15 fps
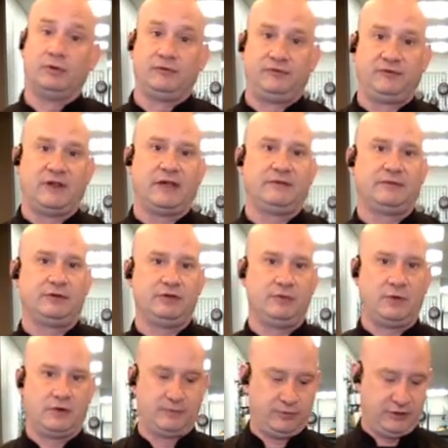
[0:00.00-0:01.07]
flavor you
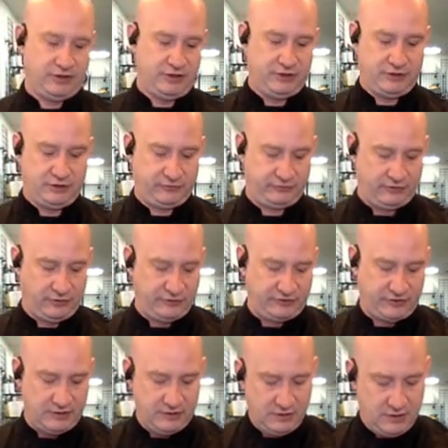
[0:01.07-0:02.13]
want to put into your
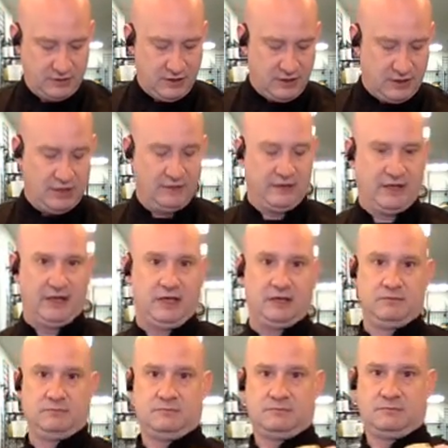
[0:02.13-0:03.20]
salsa. And
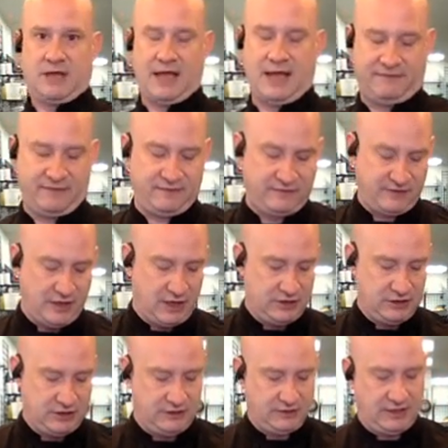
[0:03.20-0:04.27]
then half of an
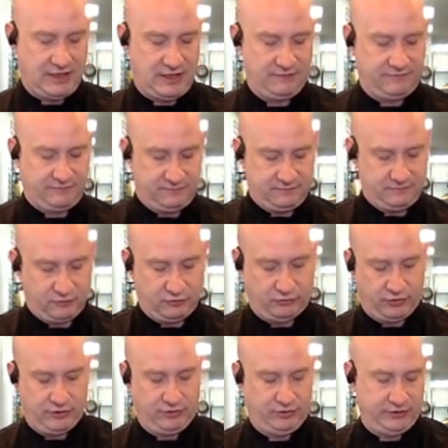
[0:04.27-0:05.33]
onion that I've
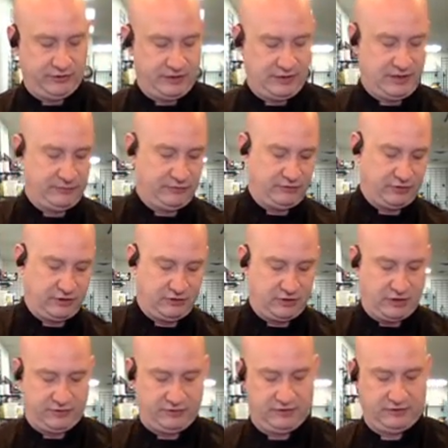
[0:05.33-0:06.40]
grilled, and I'm just going to
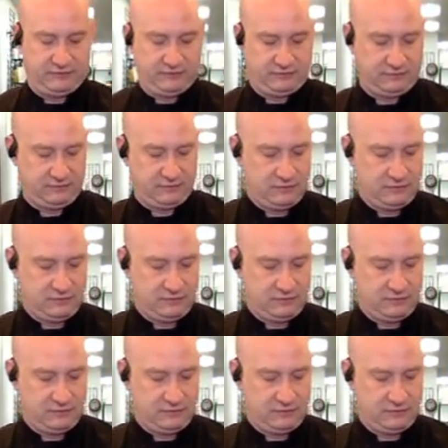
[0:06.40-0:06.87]
cut this